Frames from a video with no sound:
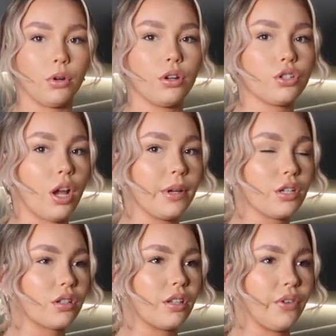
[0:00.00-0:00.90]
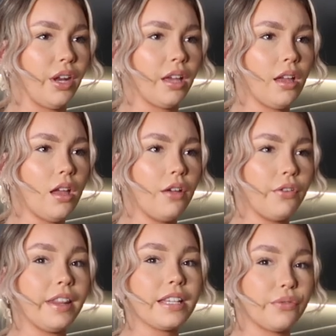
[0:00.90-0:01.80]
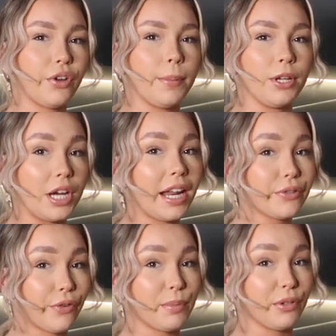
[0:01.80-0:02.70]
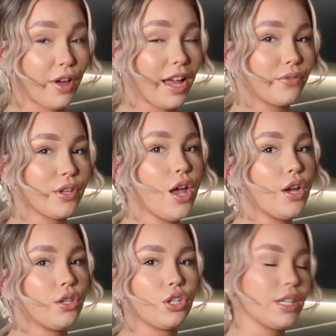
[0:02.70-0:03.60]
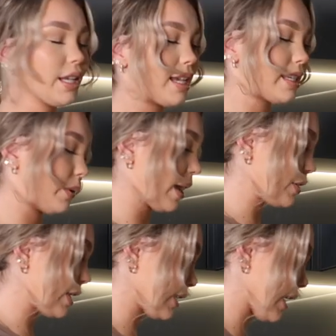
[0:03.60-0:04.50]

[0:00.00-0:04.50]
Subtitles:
I'm not gonna show it just because I feel like there's a phobia. Jed has a phobia of knives. So just in case anyone else has